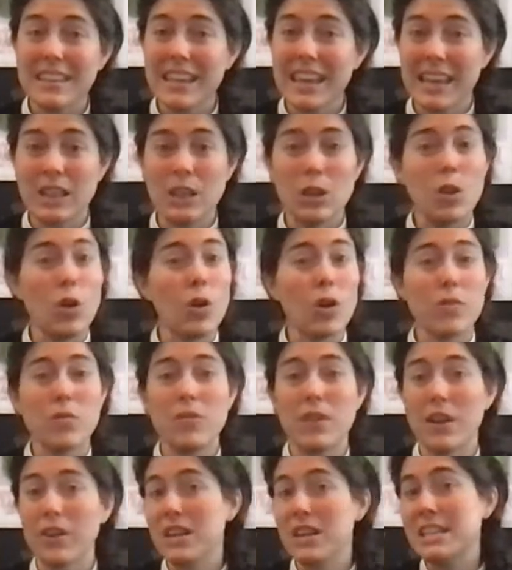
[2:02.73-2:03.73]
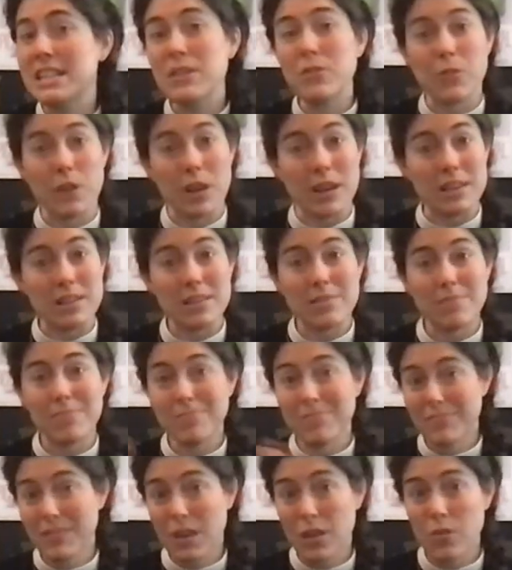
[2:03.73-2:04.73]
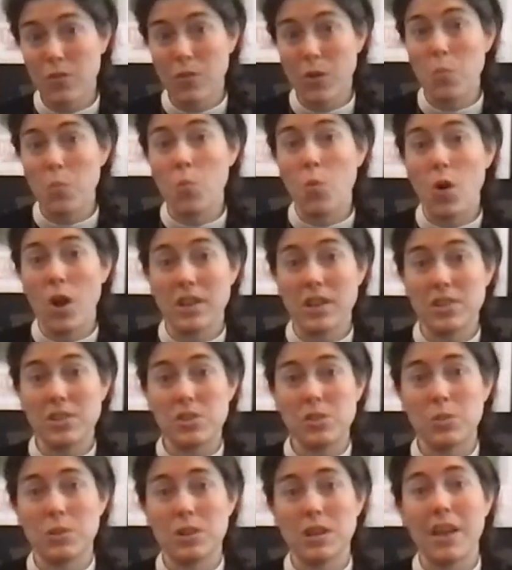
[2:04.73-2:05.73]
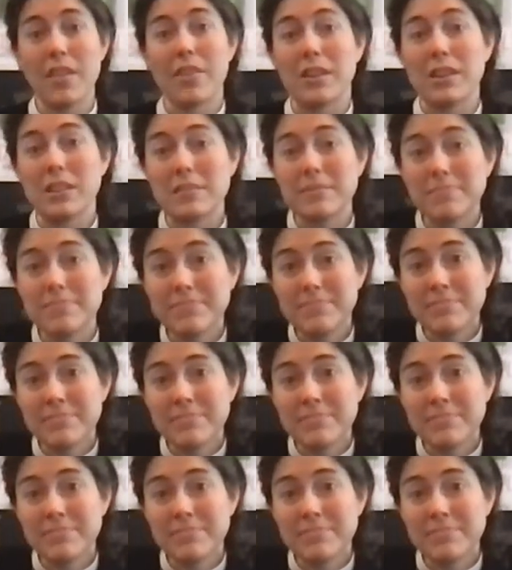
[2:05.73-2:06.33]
can look very different from one to another.